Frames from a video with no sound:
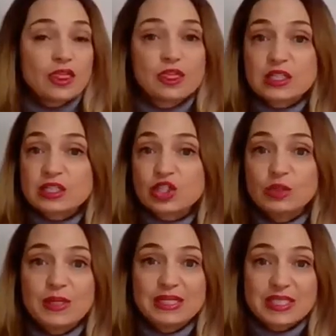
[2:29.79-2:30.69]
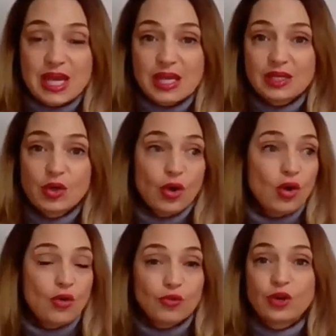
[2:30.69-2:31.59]
this could be done
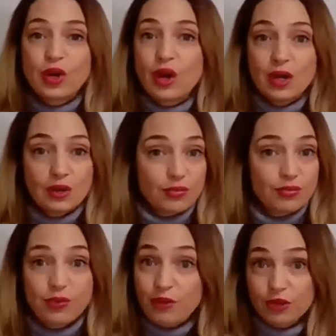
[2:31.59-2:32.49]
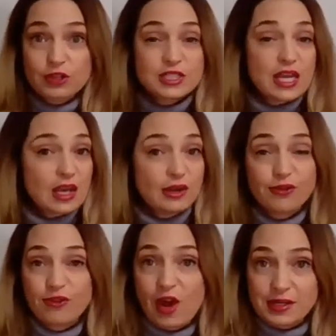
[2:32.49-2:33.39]
over a Thursday and a
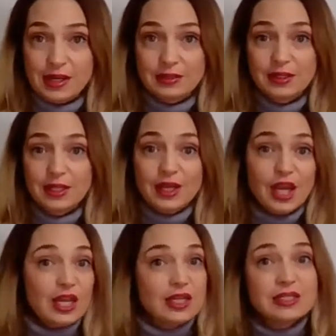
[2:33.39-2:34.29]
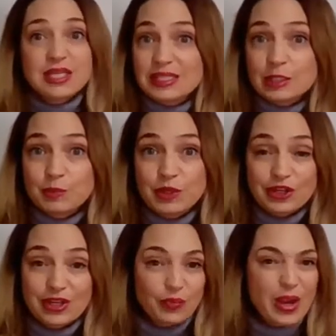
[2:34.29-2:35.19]
Friday. An intense
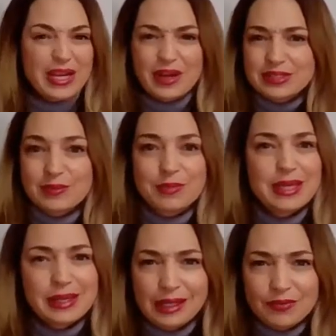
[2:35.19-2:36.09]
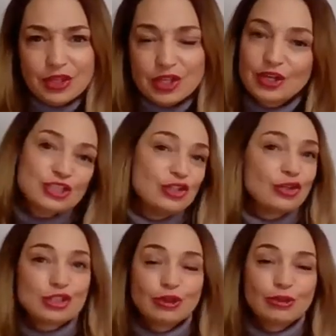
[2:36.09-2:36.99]
period. Right now it's the beginning of the year, so you
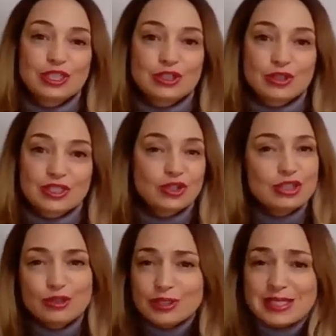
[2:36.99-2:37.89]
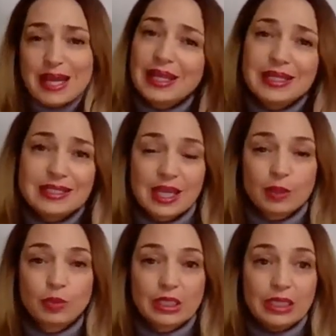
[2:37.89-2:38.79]
could totally do this. You can do this at any
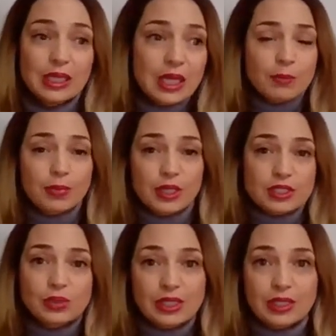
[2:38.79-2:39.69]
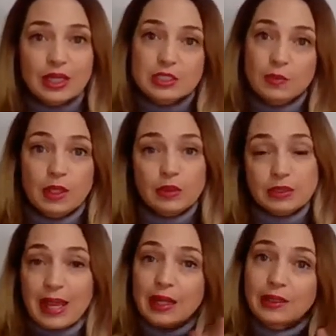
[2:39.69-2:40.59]
time, really, but it's really nice to be able
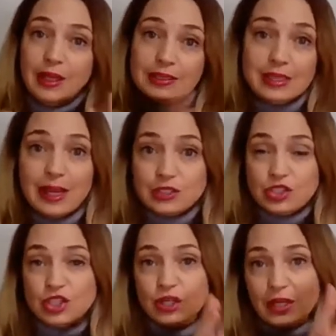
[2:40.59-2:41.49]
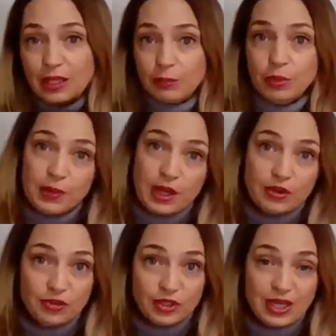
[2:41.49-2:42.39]
to analyze last year and get prepared
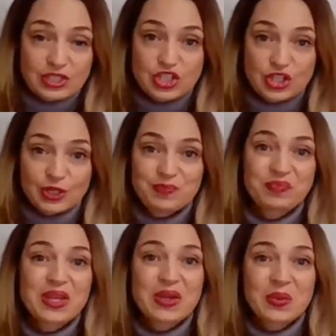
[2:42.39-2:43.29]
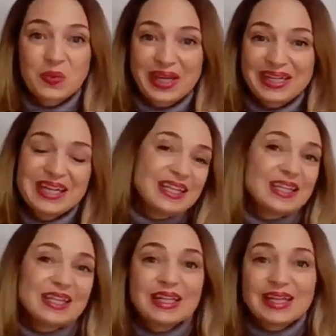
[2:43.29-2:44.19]
for next year, right?
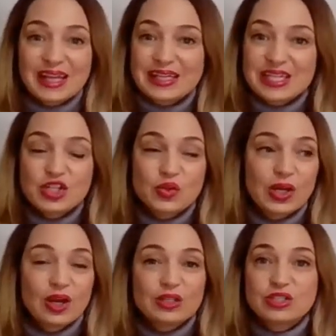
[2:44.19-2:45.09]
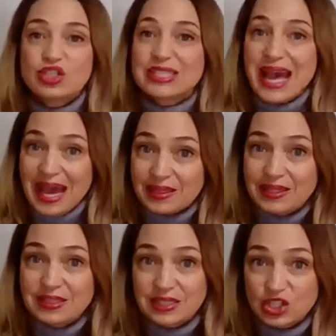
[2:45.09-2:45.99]
Like I said, you could also just add
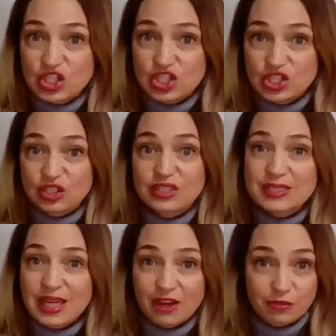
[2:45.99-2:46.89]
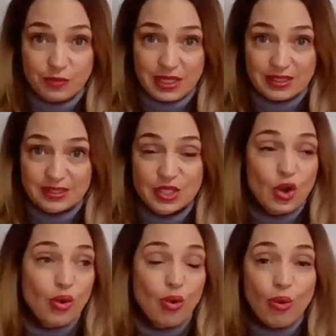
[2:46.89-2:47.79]
this into your staff meetings,
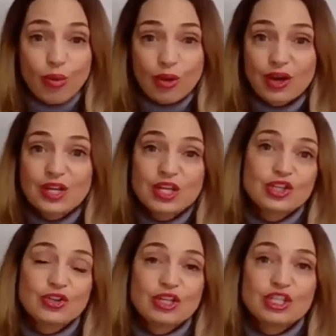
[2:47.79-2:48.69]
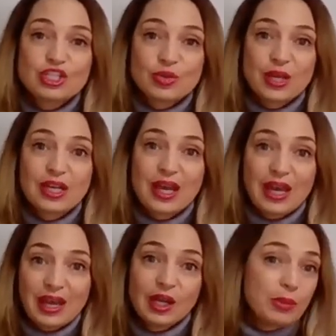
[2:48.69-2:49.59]
or you could do it
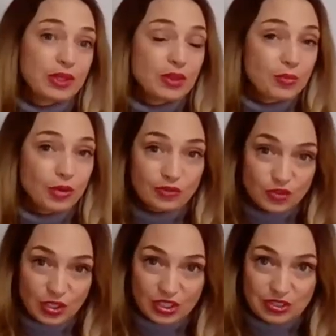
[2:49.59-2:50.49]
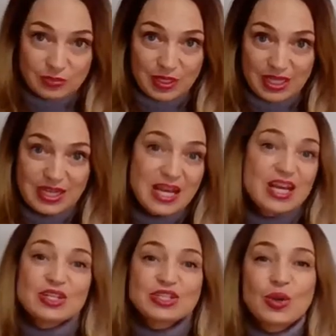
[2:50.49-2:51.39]
at a monthly board of directors meeting.
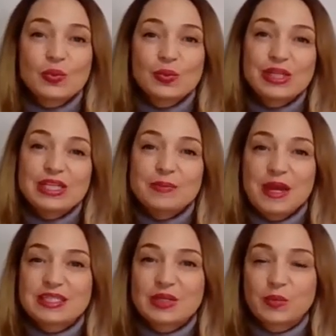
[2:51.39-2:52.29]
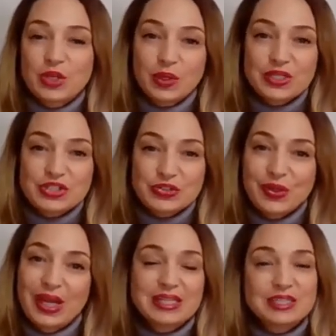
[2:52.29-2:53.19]
So it really depends on what you want to do.
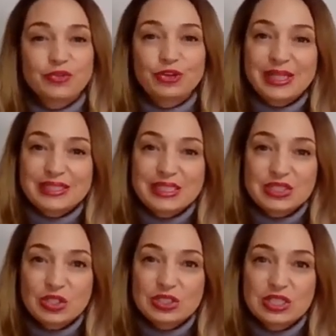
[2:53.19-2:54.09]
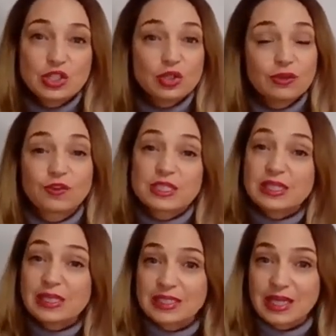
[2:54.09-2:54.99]
And as a freelance consultant, you can
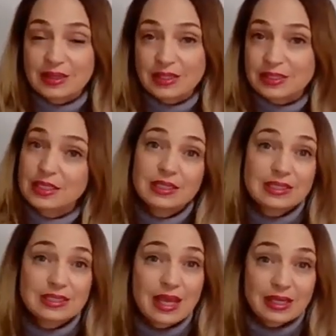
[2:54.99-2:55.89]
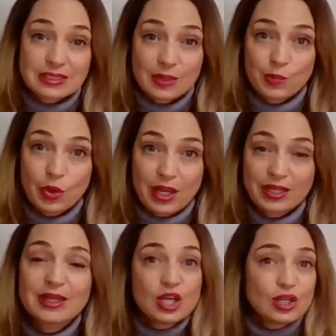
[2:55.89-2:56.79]
facilitate this in the exact same way.
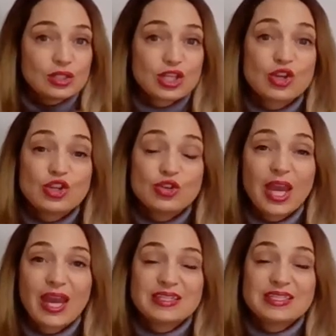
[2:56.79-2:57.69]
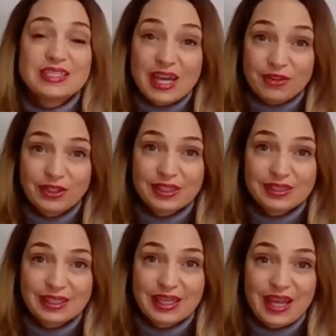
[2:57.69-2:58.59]
So you can
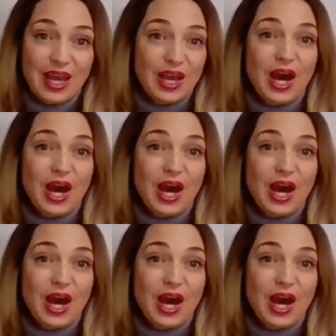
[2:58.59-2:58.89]
definitely